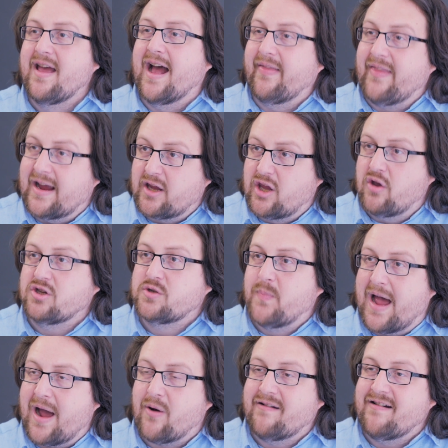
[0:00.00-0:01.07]
and that huge
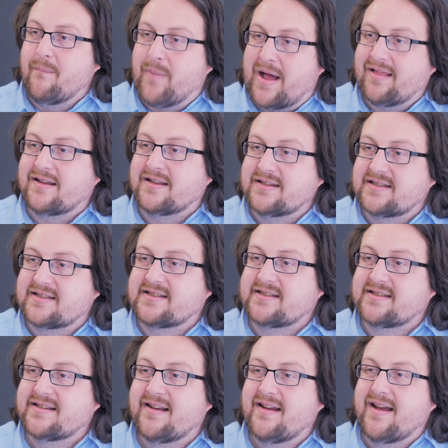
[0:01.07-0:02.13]
power
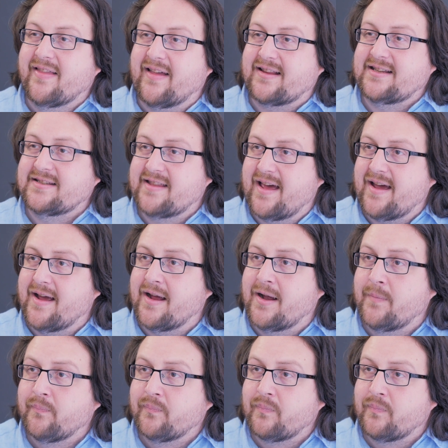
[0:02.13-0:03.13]
imbalance that is there.